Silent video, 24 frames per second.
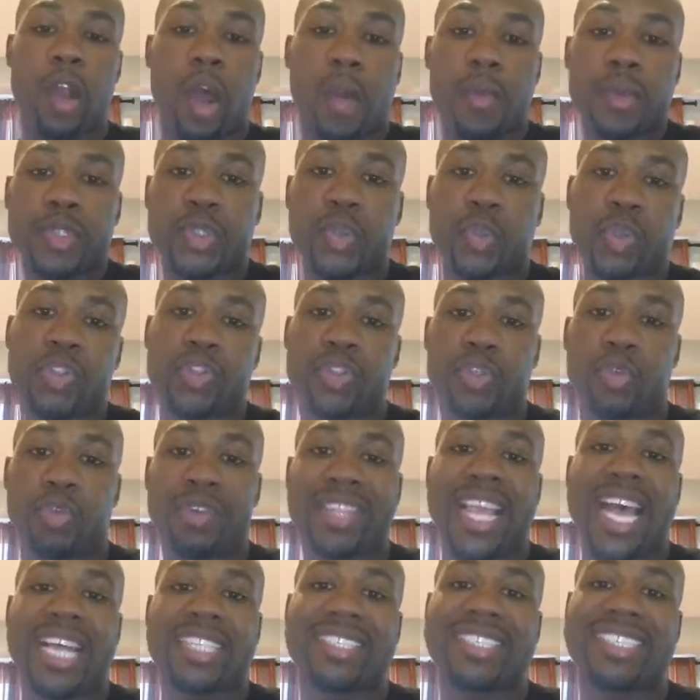almost
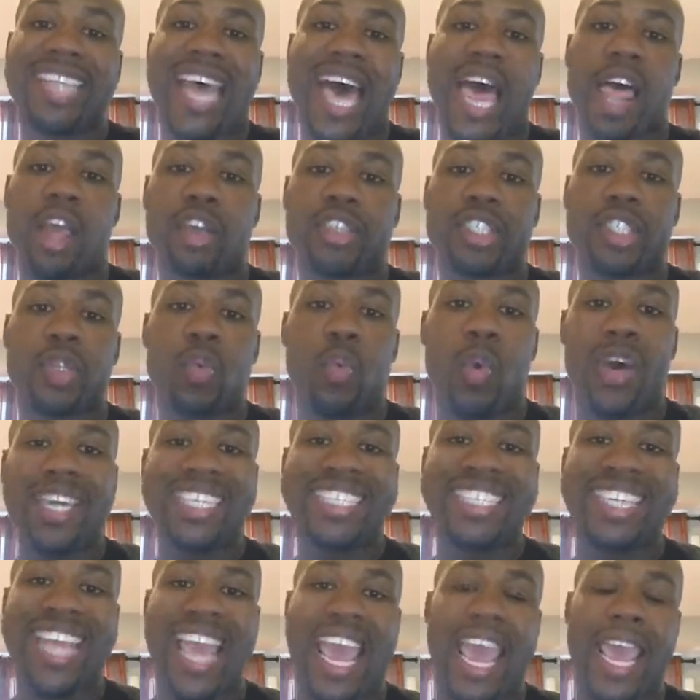$3,000 in
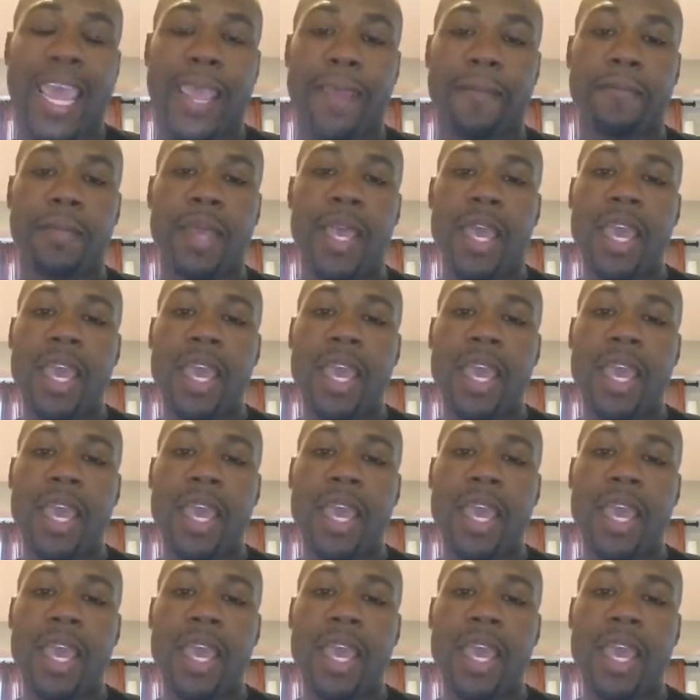one day.